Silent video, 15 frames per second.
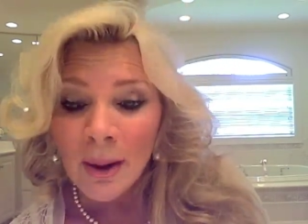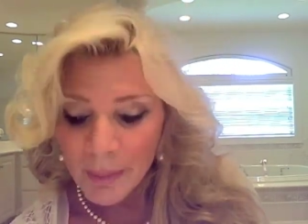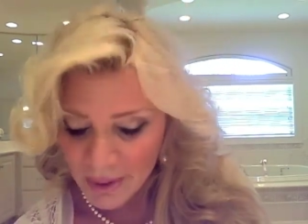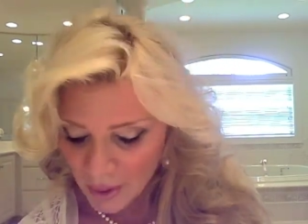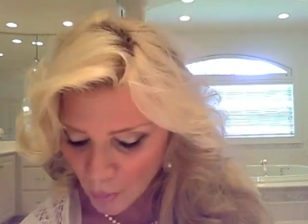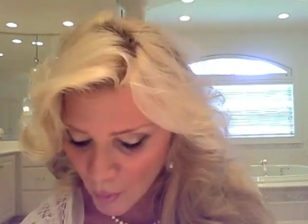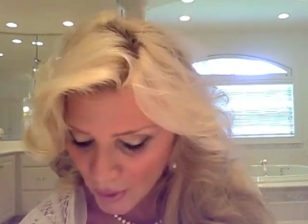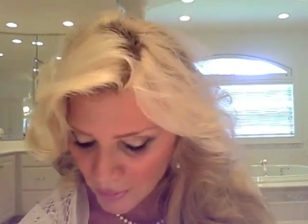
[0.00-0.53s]

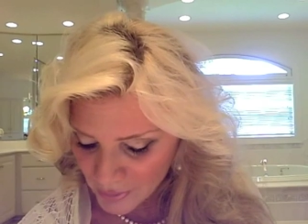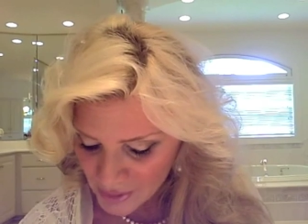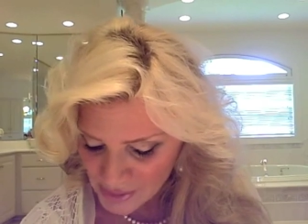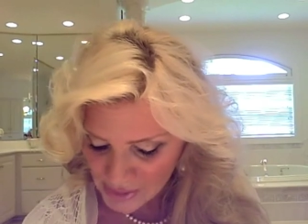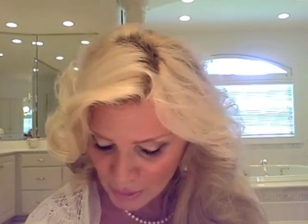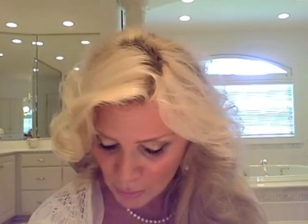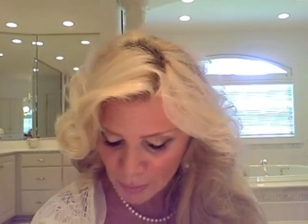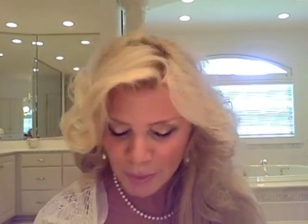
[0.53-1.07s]
But I wear
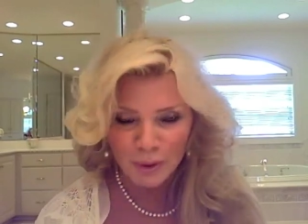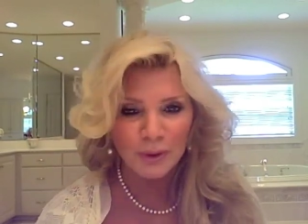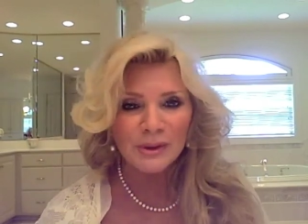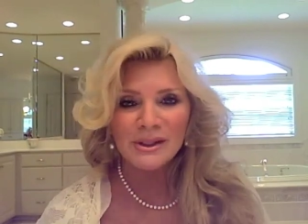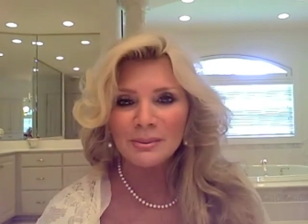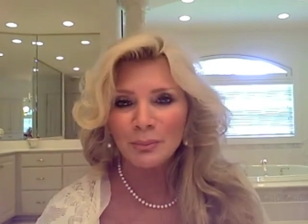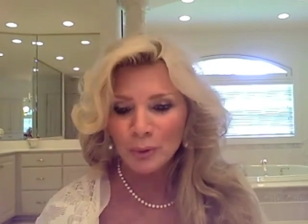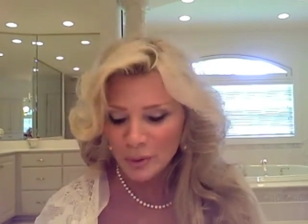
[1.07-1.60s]
these little
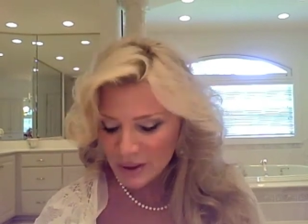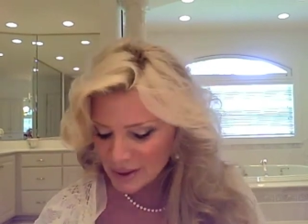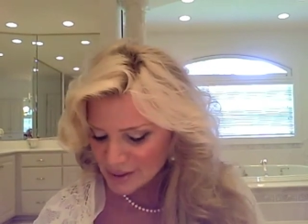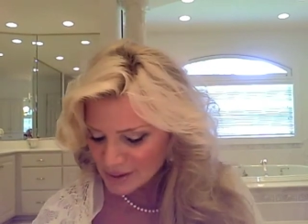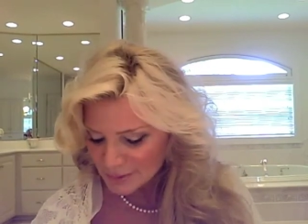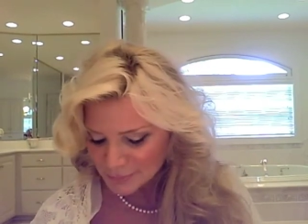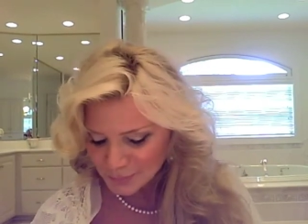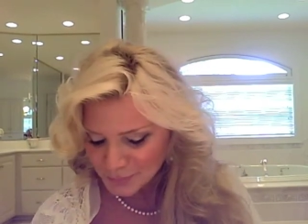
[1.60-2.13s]
boots,
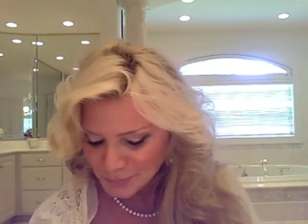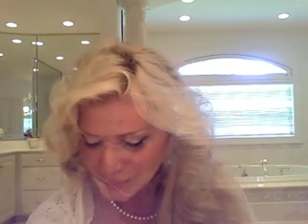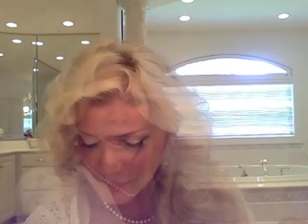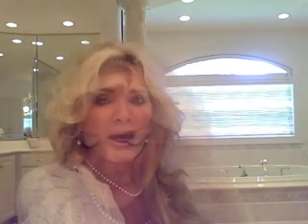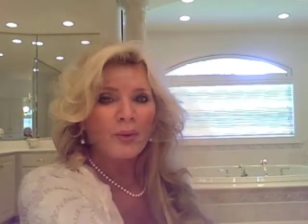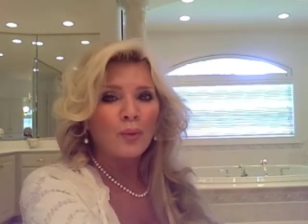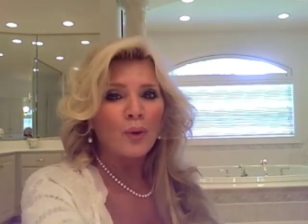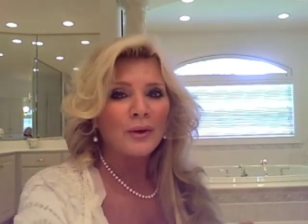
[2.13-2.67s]
booties.
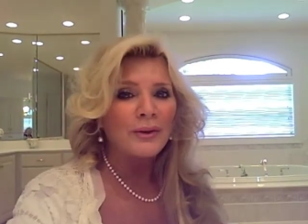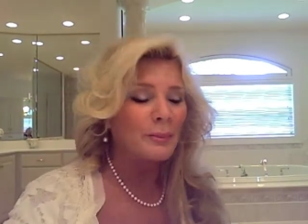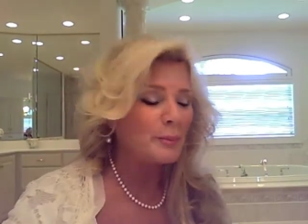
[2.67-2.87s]
I wore